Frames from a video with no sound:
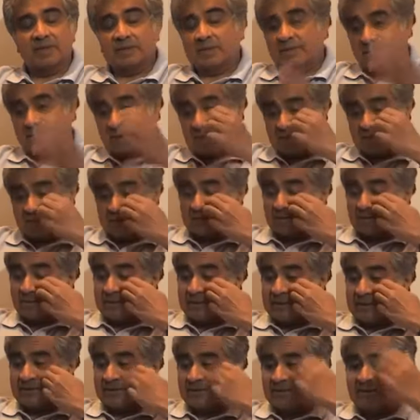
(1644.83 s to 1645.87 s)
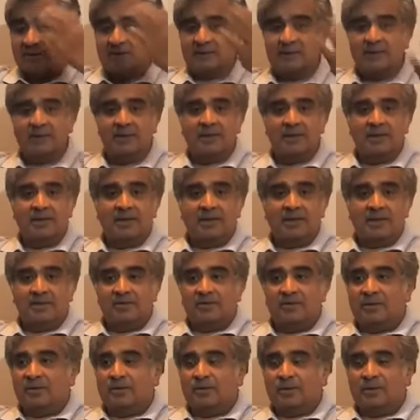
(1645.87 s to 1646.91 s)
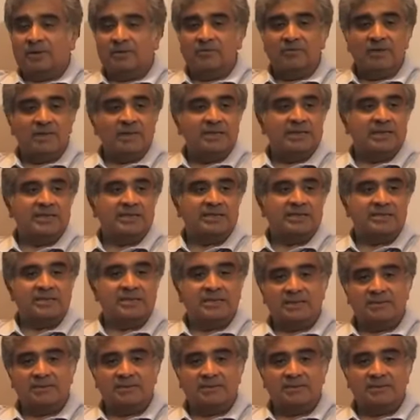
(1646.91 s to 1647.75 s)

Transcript: It's happened to me in uh, in one case.